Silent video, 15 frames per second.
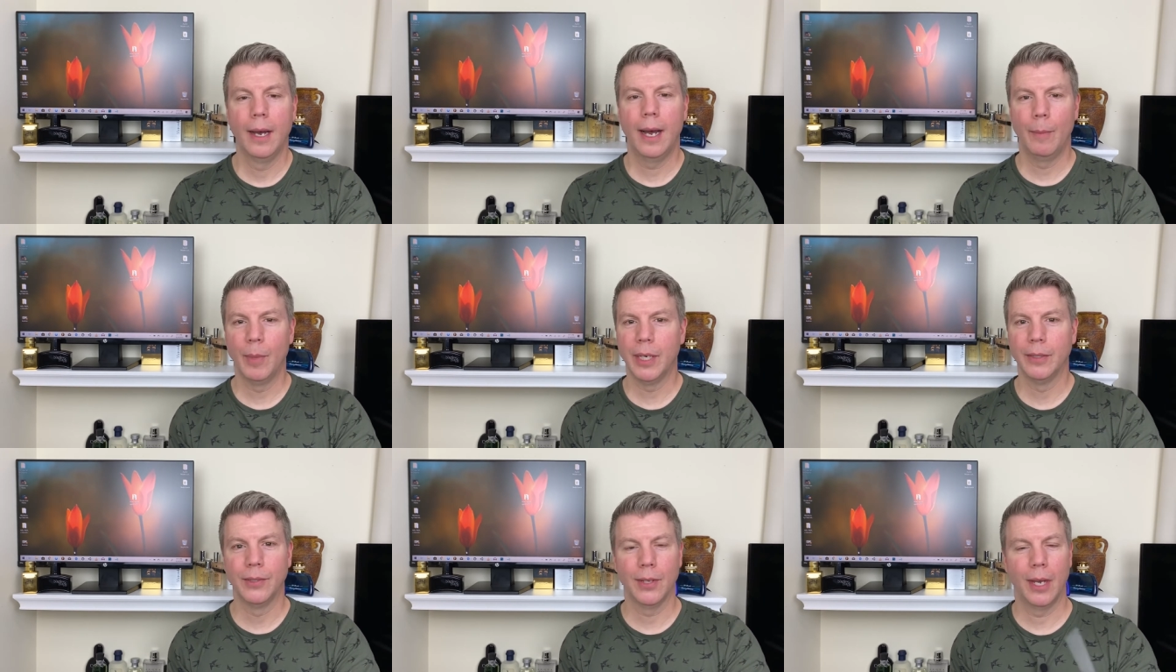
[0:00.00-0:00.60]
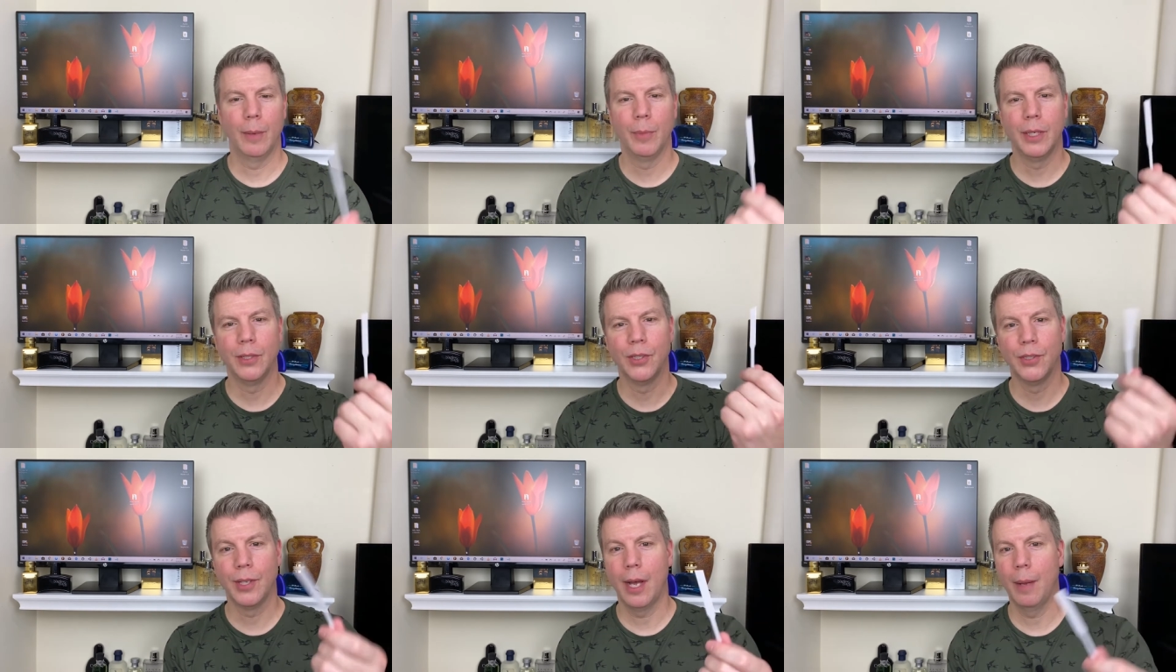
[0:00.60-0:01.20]
I'm gonna, I'm
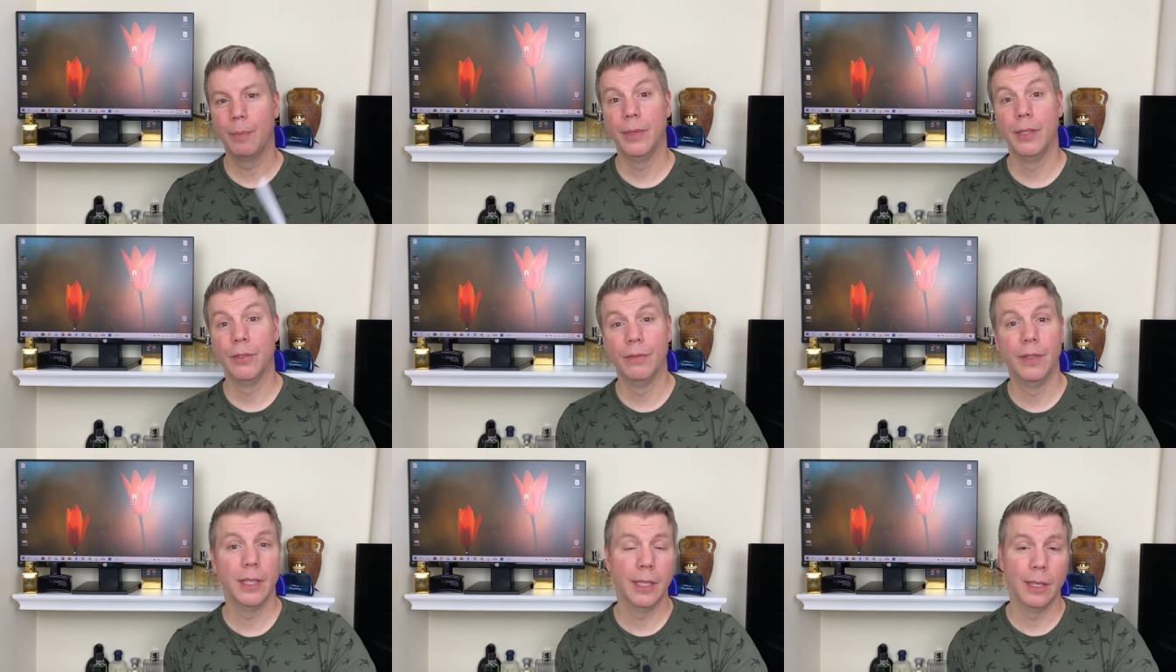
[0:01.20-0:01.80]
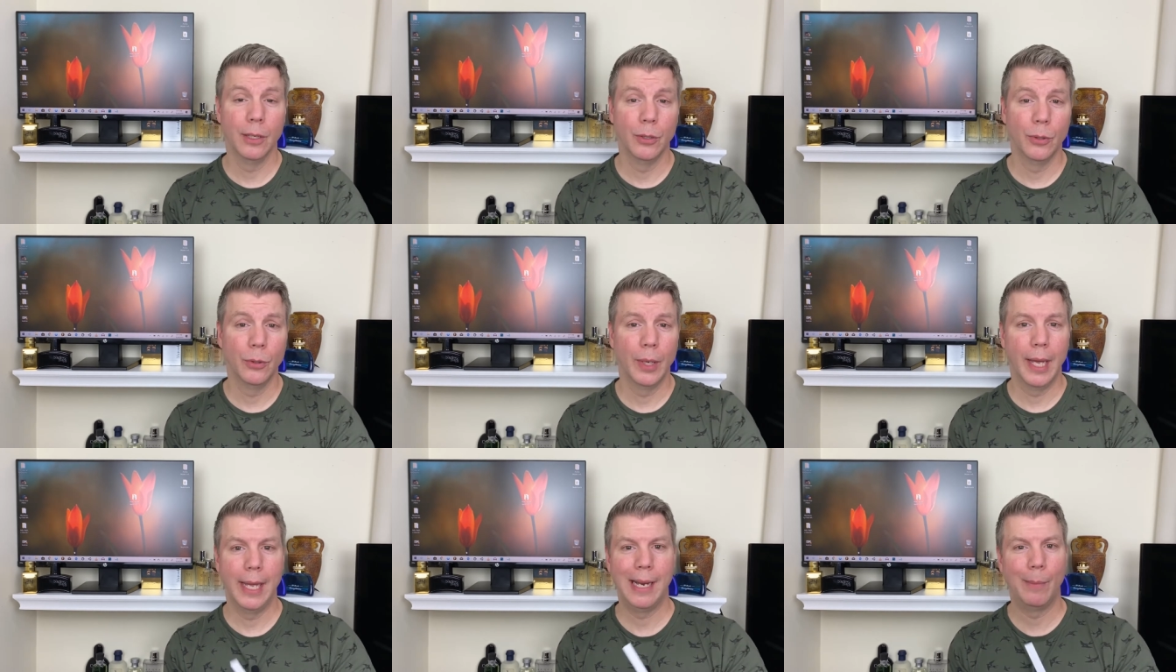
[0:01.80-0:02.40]
gonna stop this
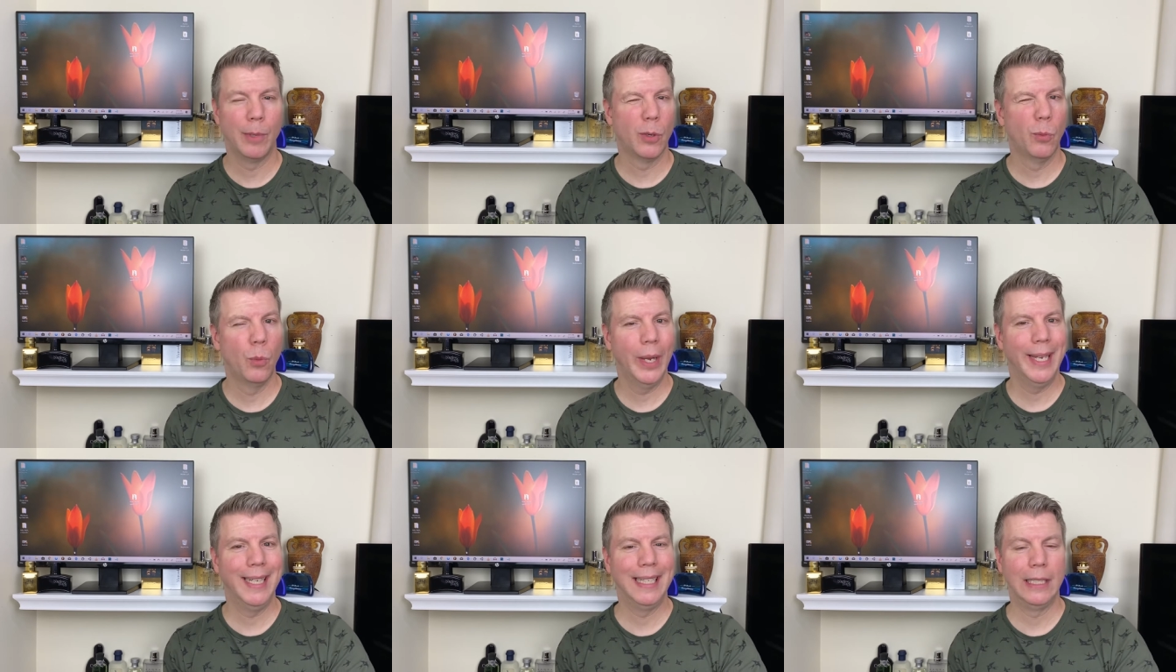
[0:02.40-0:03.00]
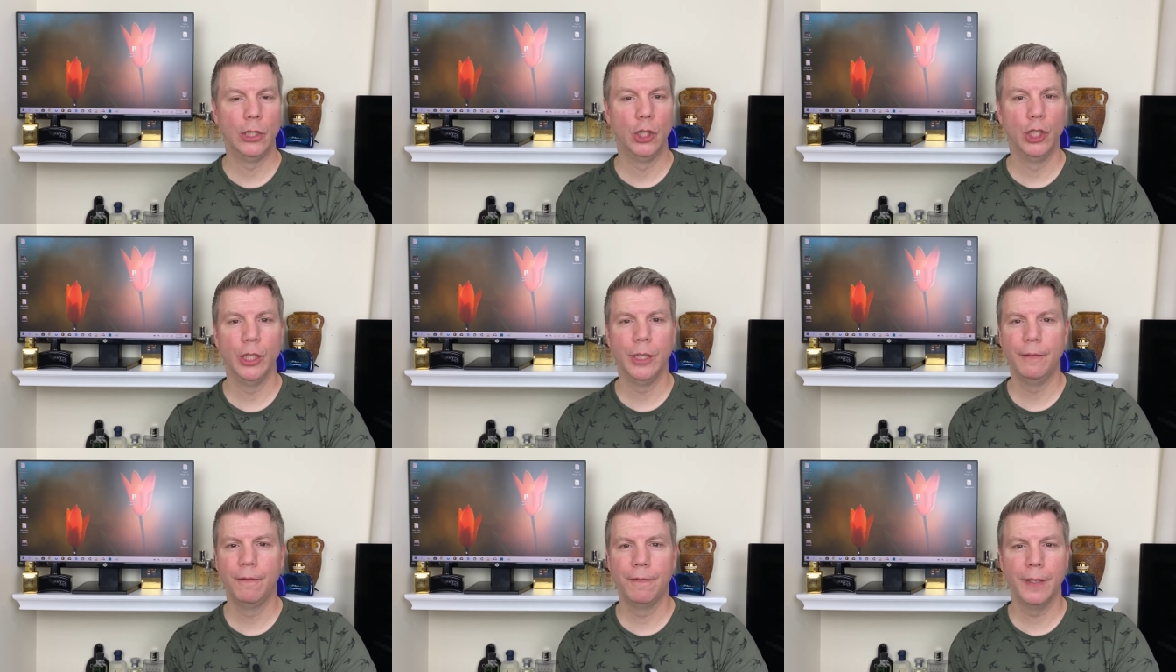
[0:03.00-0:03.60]
video and I'm gonna wait a
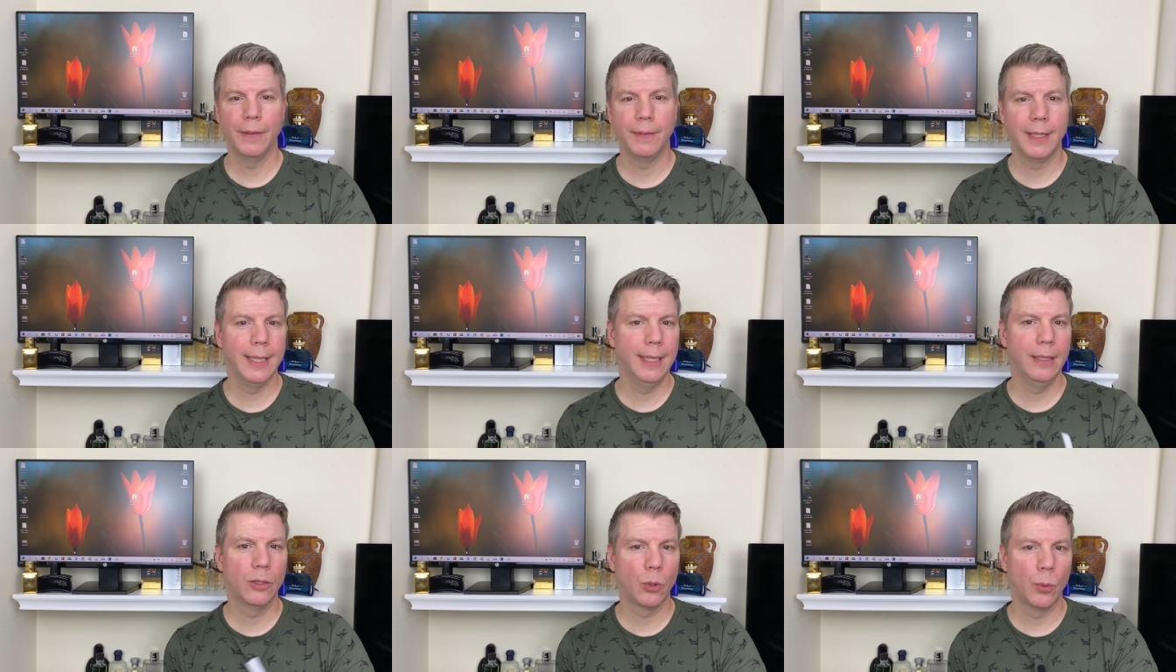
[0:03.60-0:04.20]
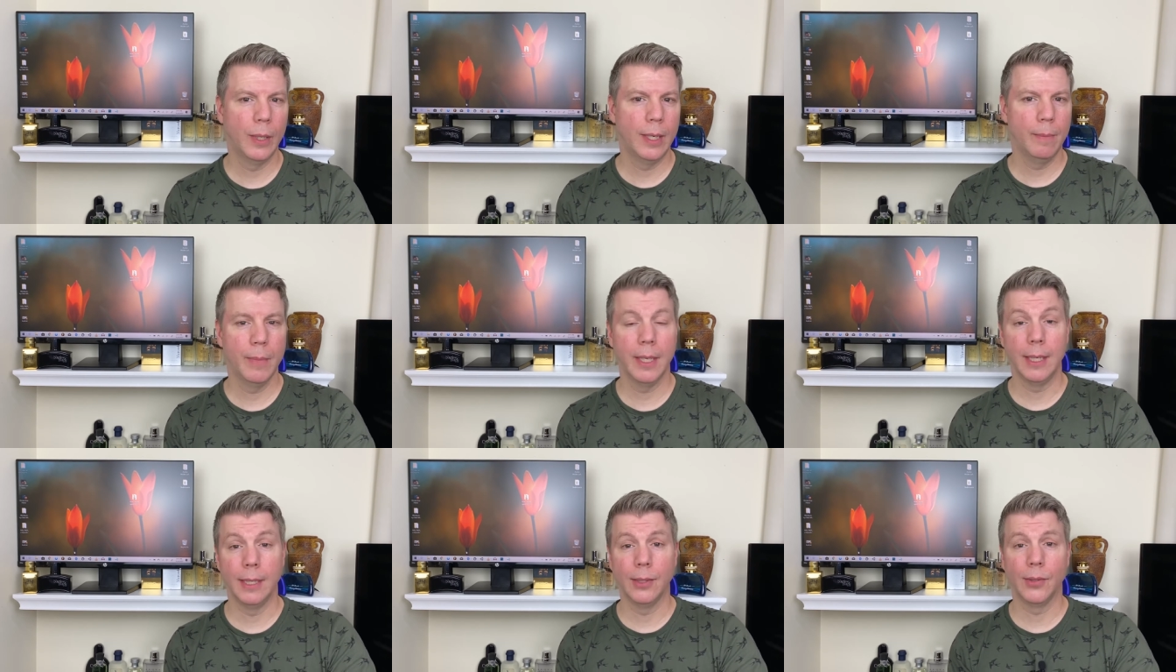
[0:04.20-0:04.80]
good 15, 20
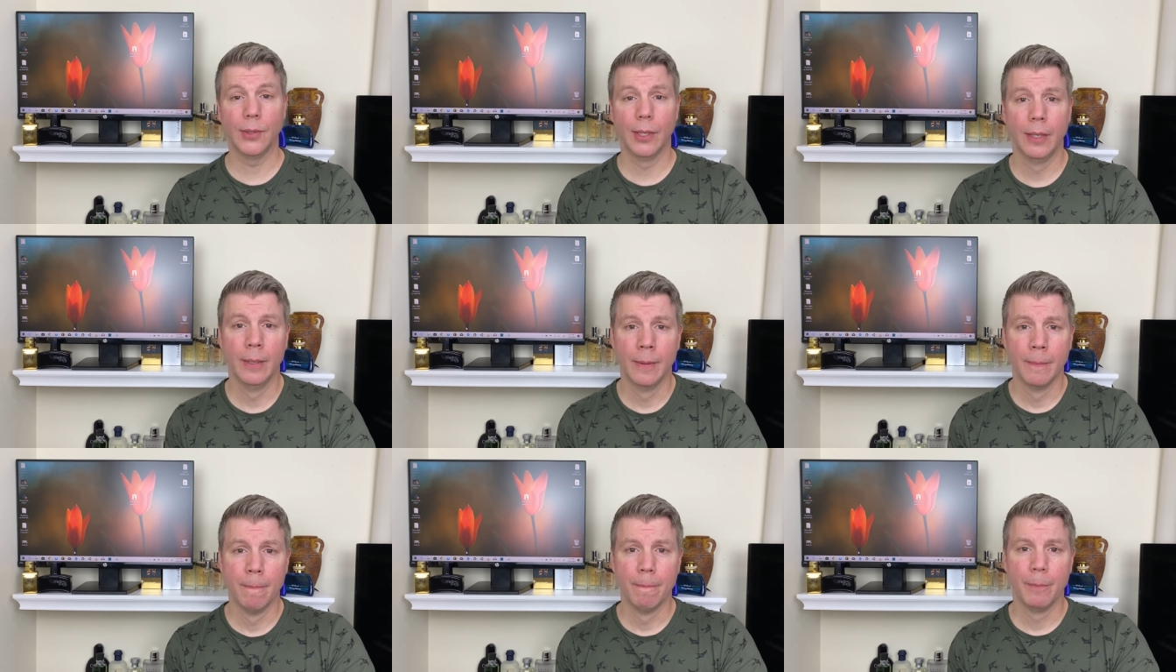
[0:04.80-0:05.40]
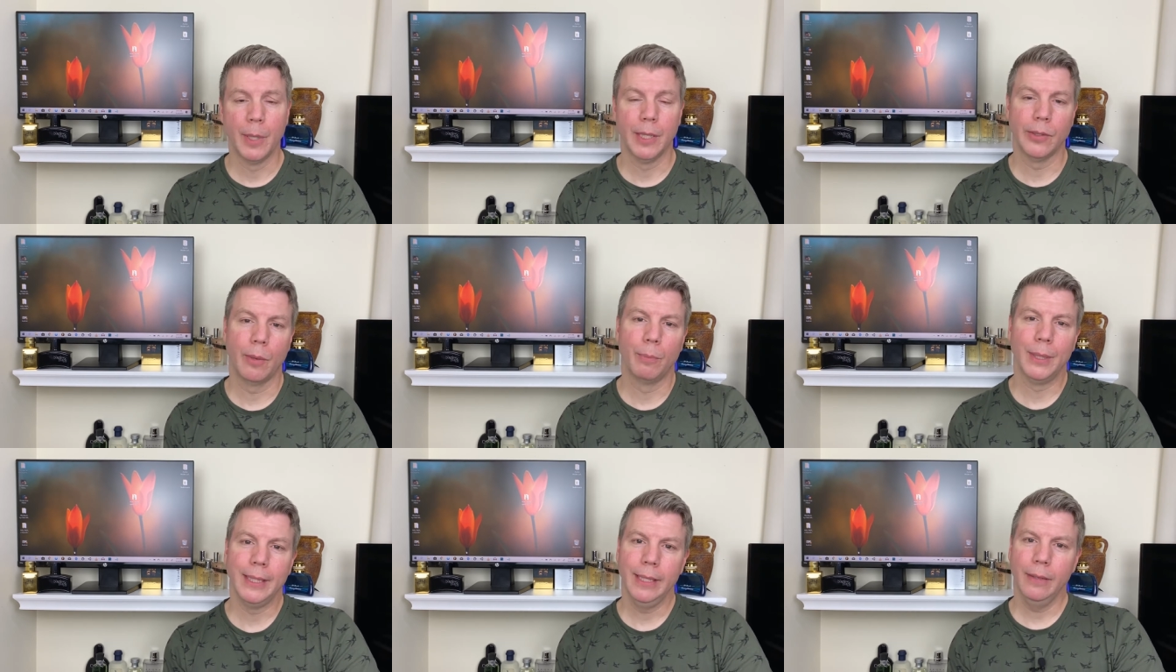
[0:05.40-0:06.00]
minutes because
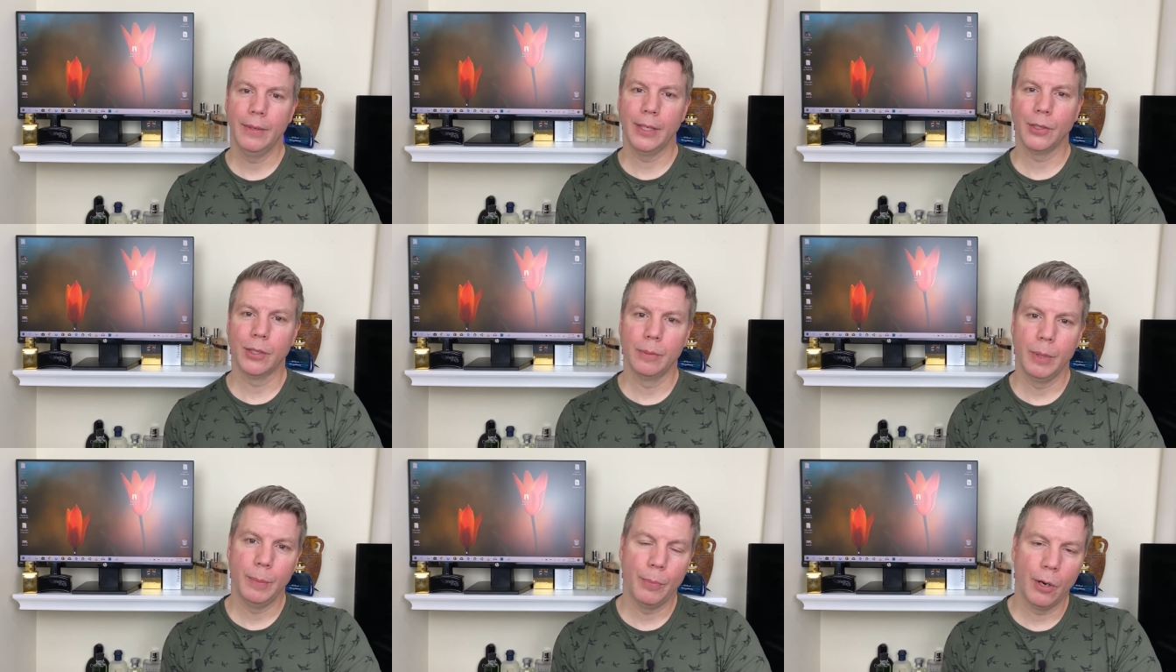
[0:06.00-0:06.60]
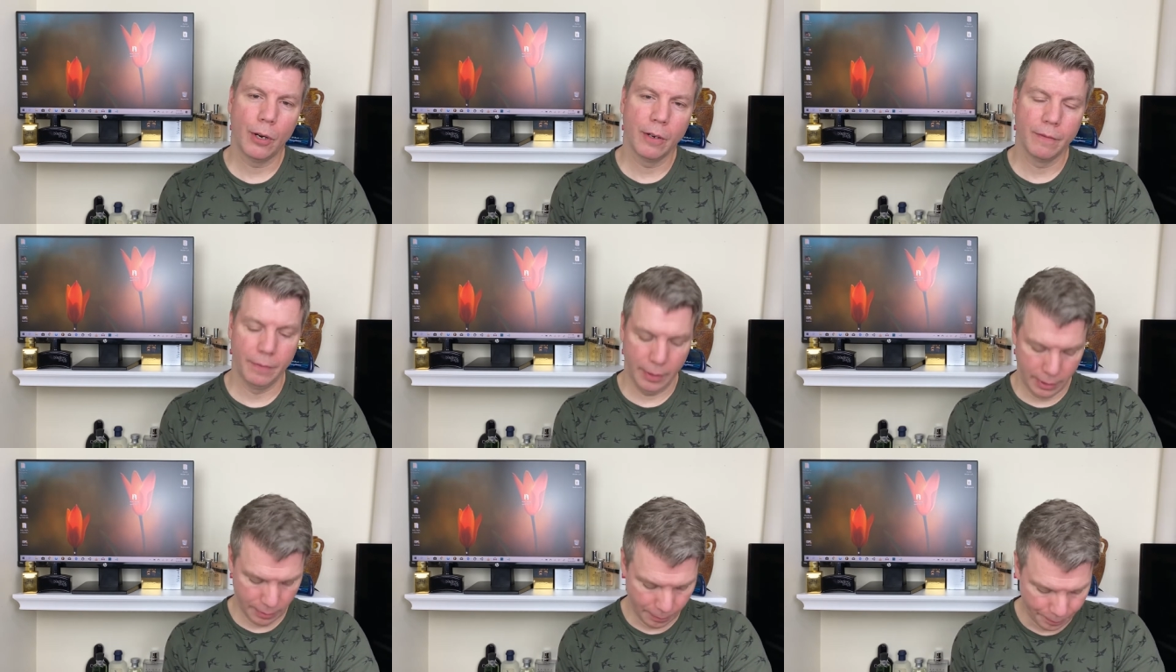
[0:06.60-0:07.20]
I believe that's gonna be part
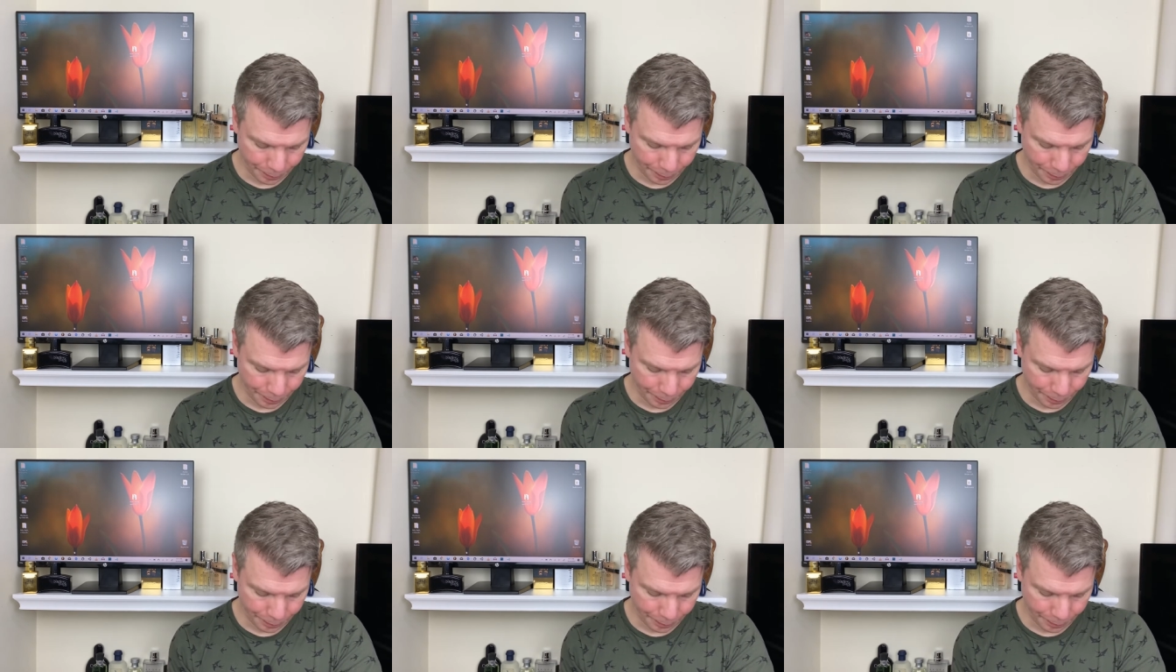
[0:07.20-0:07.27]
of